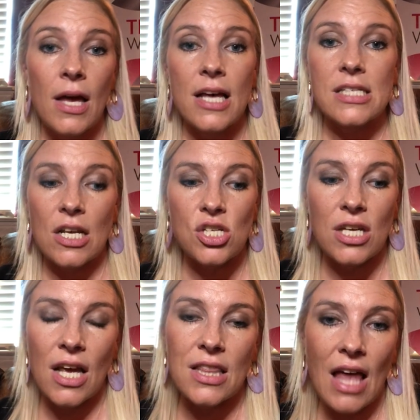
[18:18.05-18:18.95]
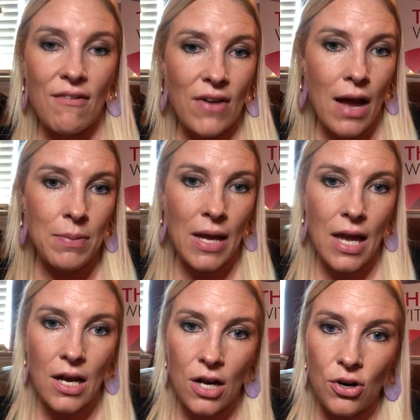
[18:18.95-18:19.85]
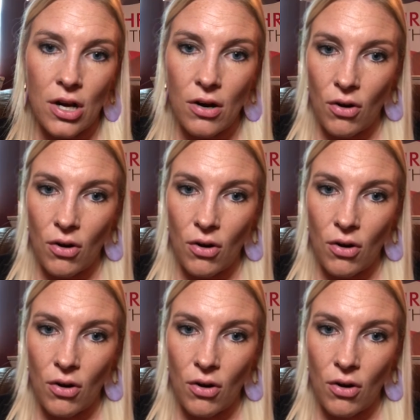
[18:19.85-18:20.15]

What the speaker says: essentially hit that VIP 800